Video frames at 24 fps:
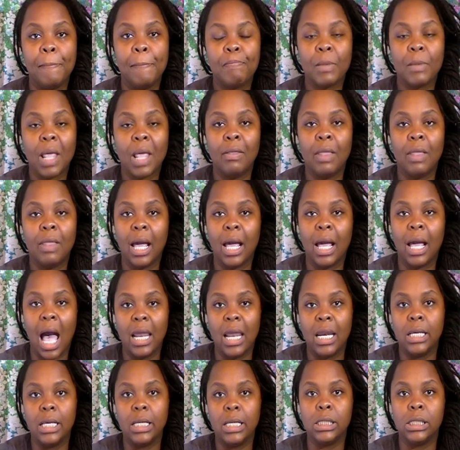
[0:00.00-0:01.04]
that
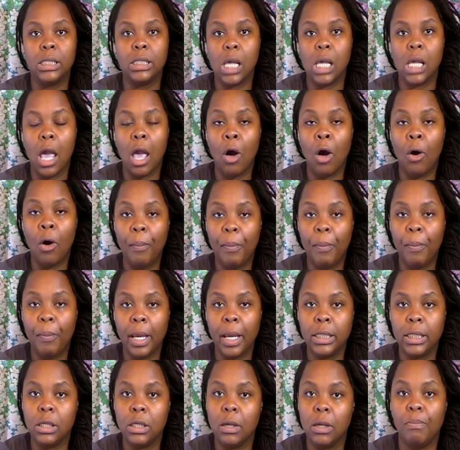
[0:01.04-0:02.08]
God is
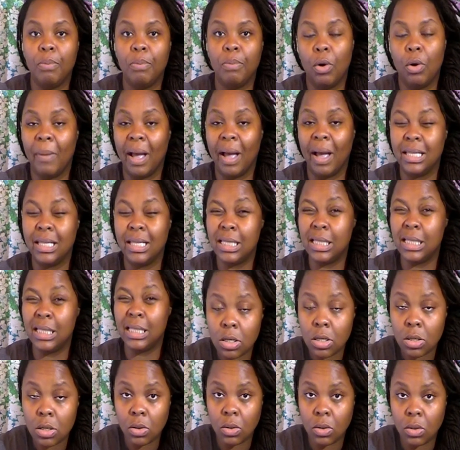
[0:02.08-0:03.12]
helping to build my
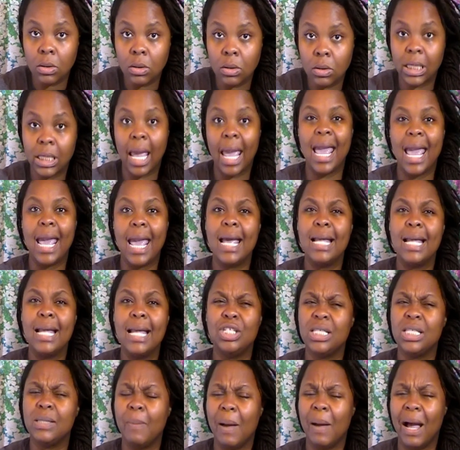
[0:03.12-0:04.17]
skills and
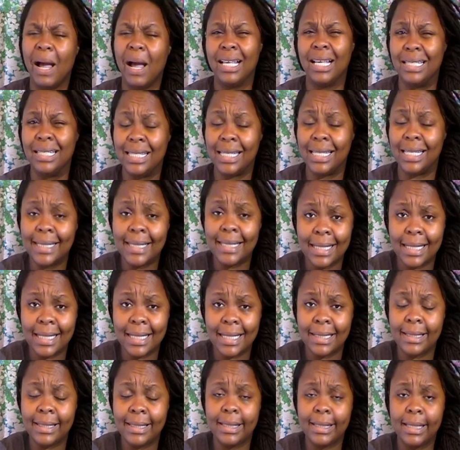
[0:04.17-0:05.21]
just my
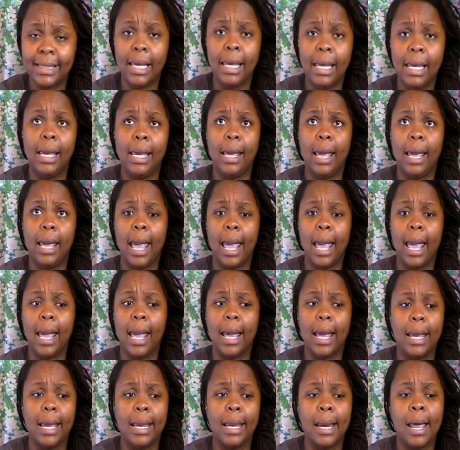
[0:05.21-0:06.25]
consistency
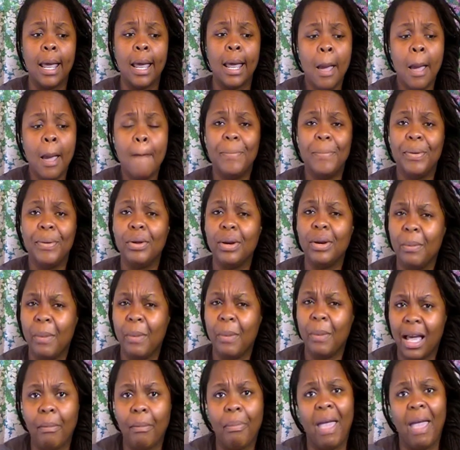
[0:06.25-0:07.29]
and building
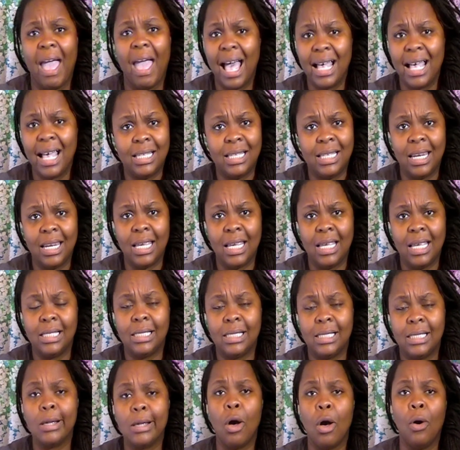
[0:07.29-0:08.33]
my capacity.
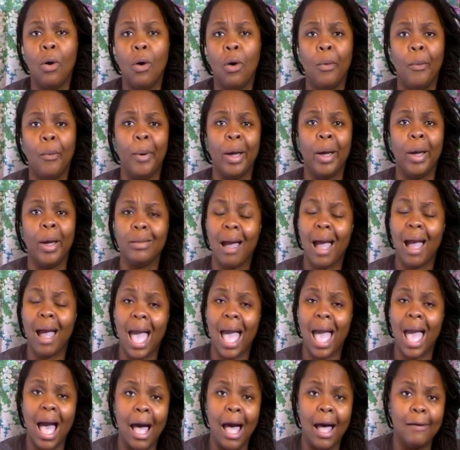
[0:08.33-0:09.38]
So whether I
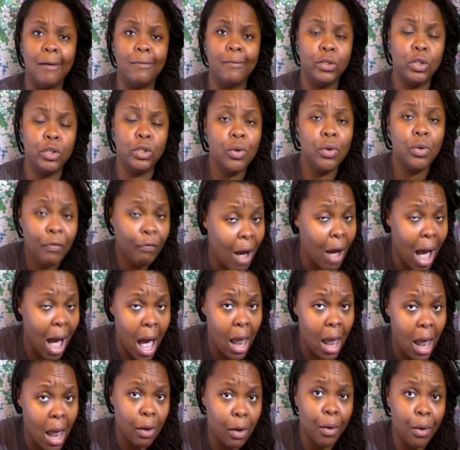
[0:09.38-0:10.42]
have 2
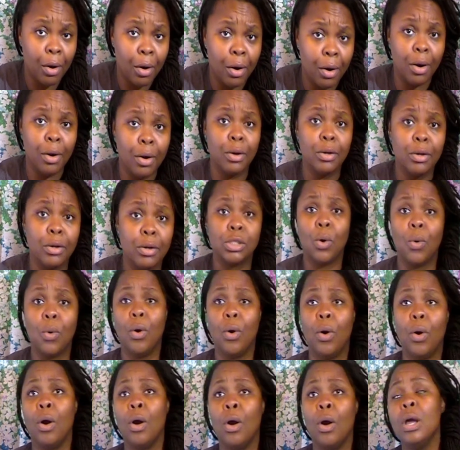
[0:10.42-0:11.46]
followers
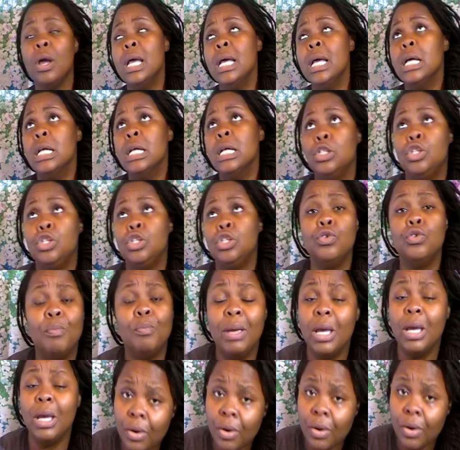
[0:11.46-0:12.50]
or 2
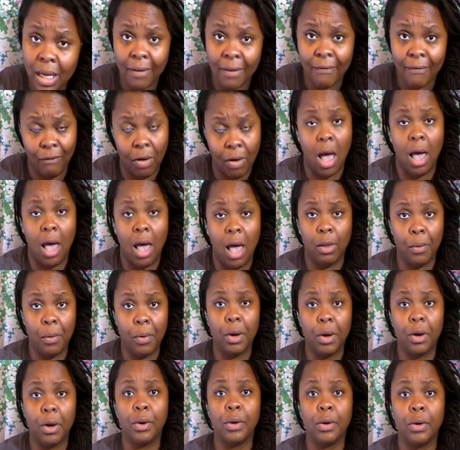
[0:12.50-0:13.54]
million
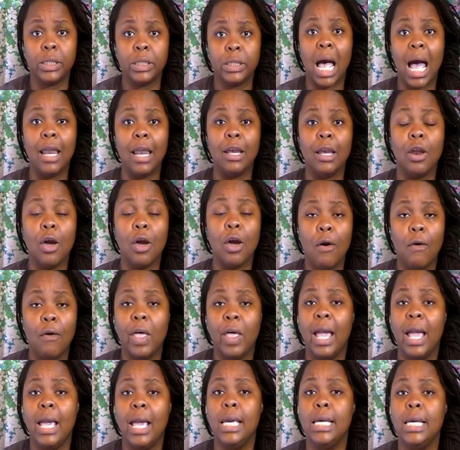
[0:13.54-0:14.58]
followers, I know
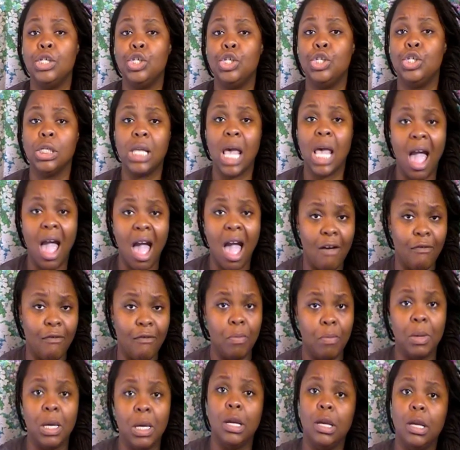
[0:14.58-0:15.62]
that he's just
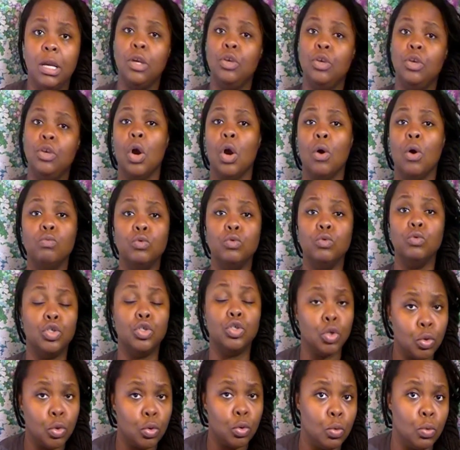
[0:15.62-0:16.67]
having me, you know,
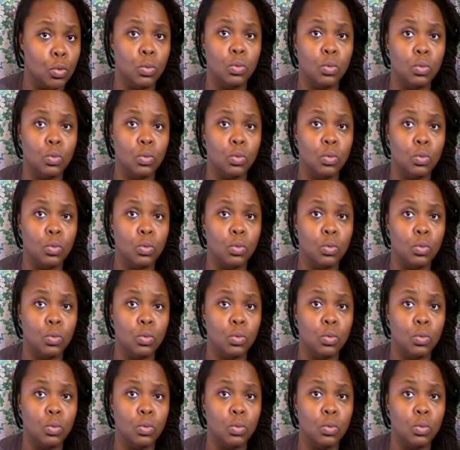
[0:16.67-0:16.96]
do.